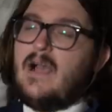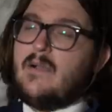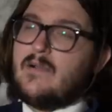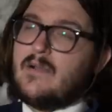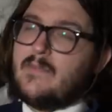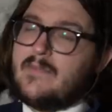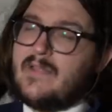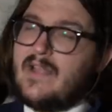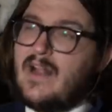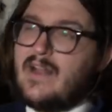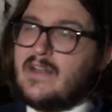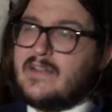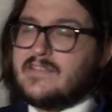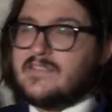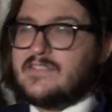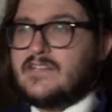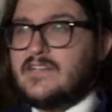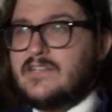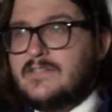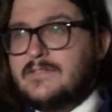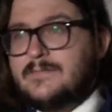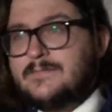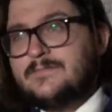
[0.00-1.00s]
I'm gonna be honest,
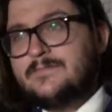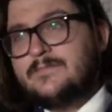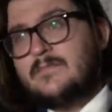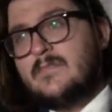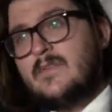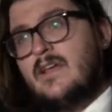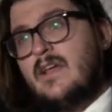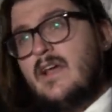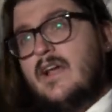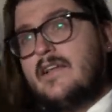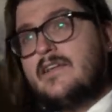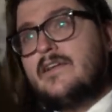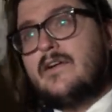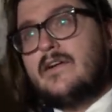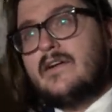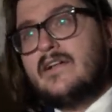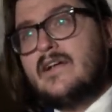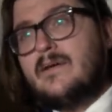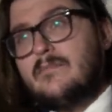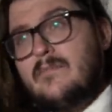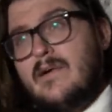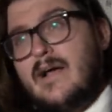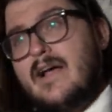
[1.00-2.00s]
sir. At your
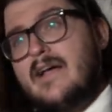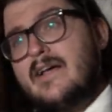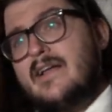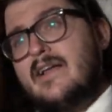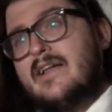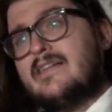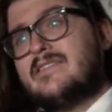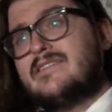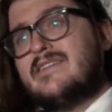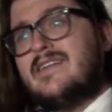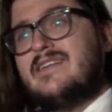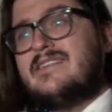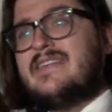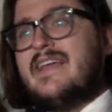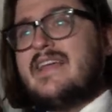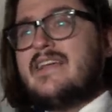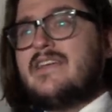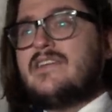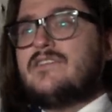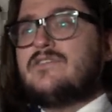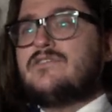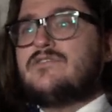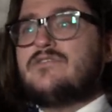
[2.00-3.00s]
income bracket, it's gonna
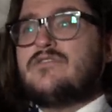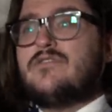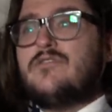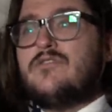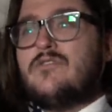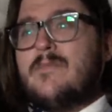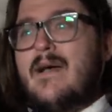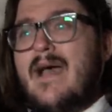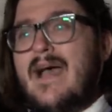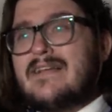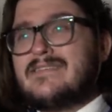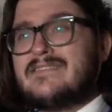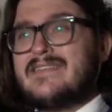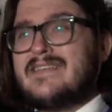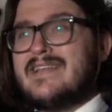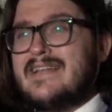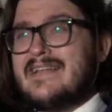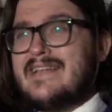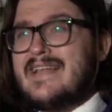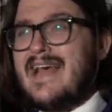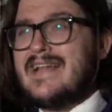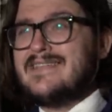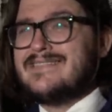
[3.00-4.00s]
take two bags of
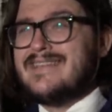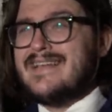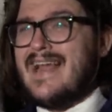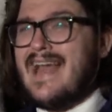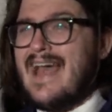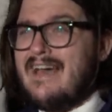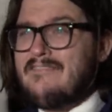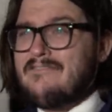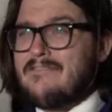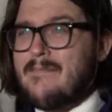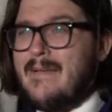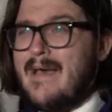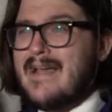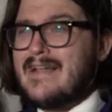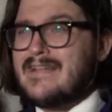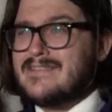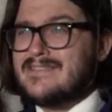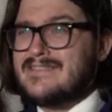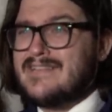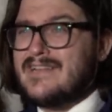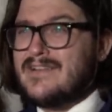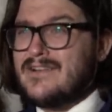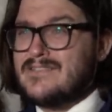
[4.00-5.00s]
Kit Kats and half a bag
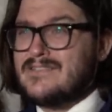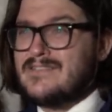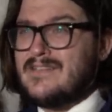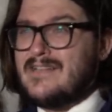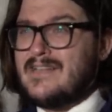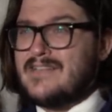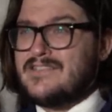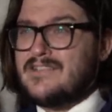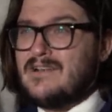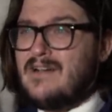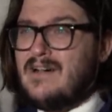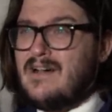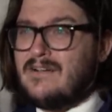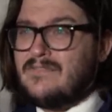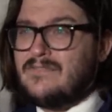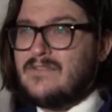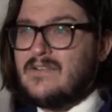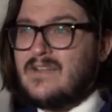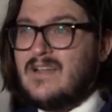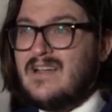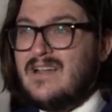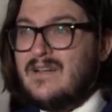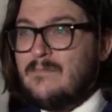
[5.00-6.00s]
of Snickers to let you
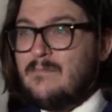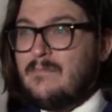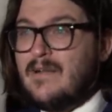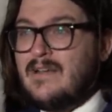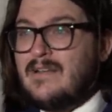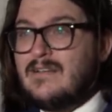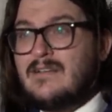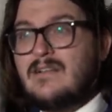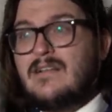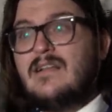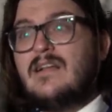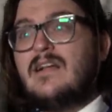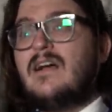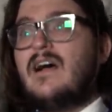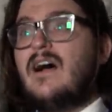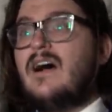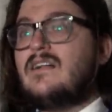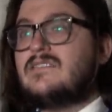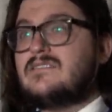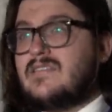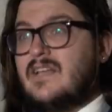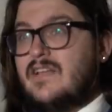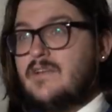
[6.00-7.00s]
off. But
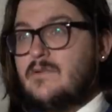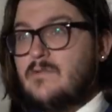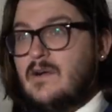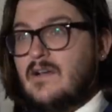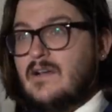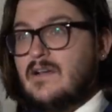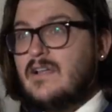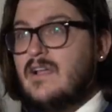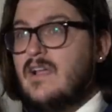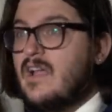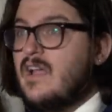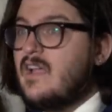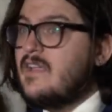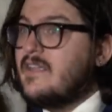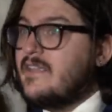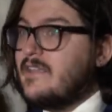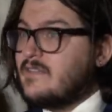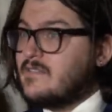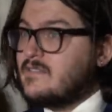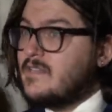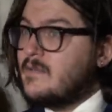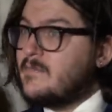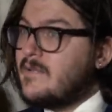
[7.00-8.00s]
I'll tell you what,
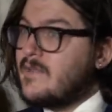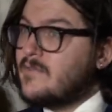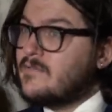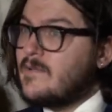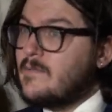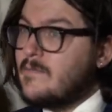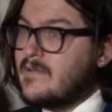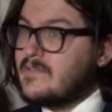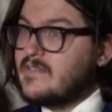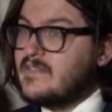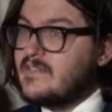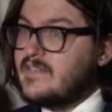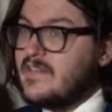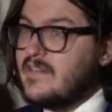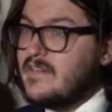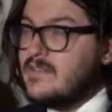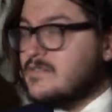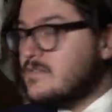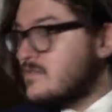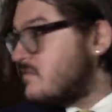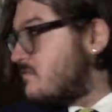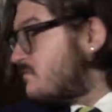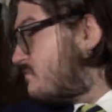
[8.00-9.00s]
you slip me a few
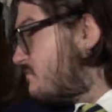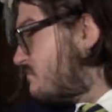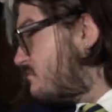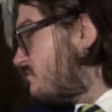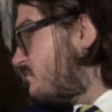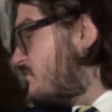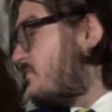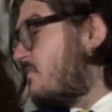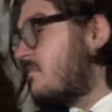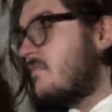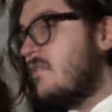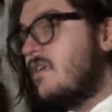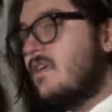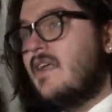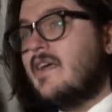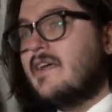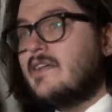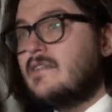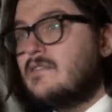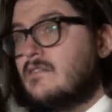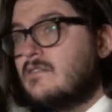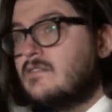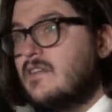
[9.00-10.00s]
musketeers, and I
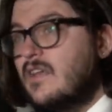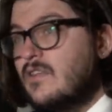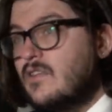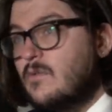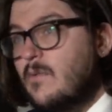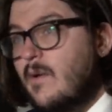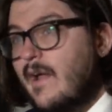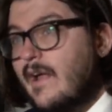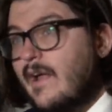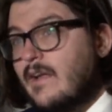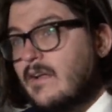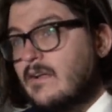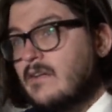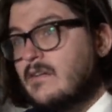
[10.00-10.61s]
can look the other way.